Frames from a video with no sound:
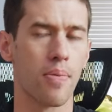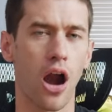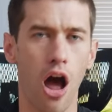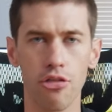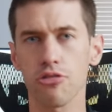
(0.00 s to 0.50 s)

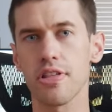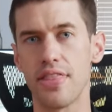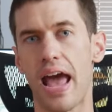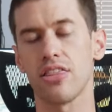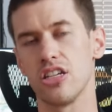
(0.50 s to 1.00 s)
But other than
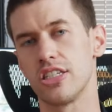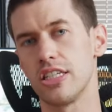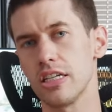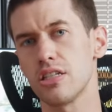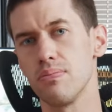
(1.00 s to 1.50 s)
that, the
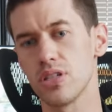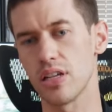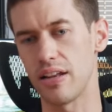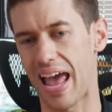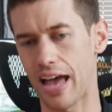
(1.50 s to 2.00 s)
system's
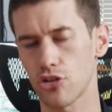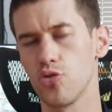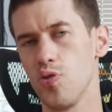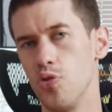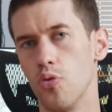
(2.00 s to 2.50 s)

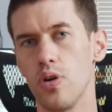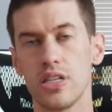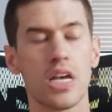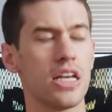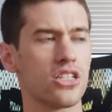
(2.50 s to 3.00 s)
actual
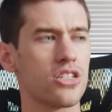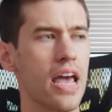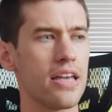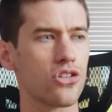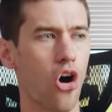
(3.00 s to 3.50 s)
noise
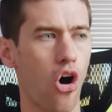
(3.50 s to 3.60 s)
stays